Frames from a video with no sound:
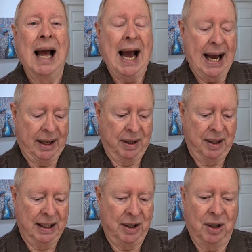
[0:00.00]
And
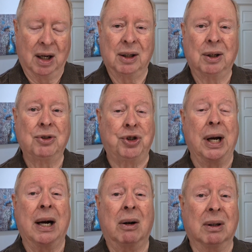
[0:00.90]
then
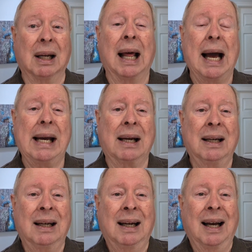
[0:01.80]
share and like.
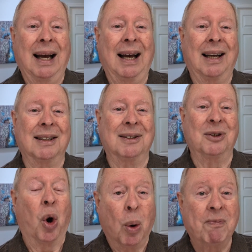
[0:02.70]

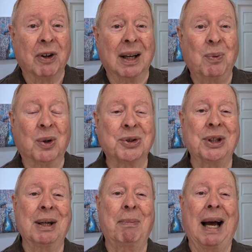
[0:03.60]
And hopefully we'll
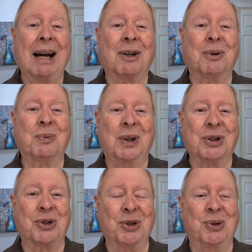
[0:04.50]
see you back real
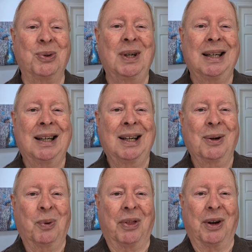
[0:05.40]
soon
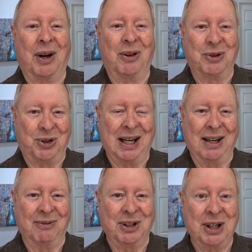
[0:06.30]
with another
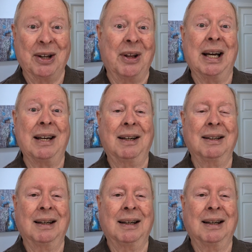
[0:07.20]
shave. Until then,